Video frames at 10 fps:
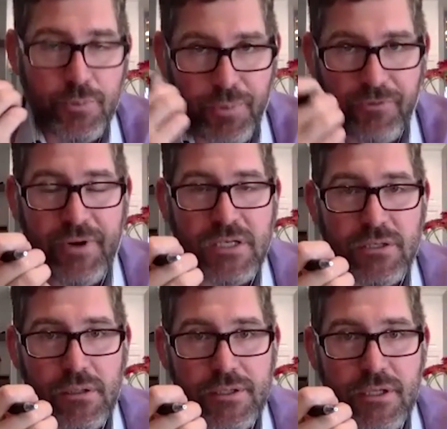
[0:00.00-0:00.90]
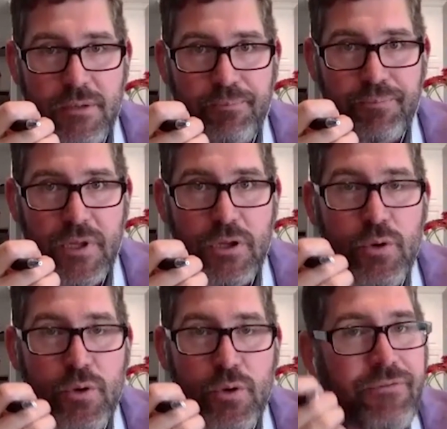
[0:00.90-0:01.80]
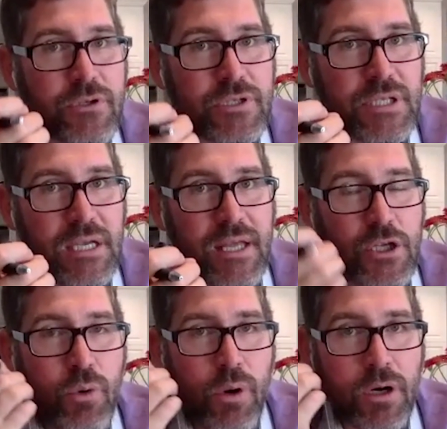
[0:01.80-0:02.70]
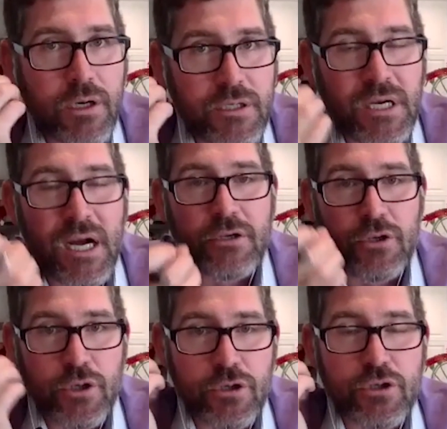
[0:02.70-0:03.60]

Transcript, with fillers: professionalism. You have to understand that you are a doctor,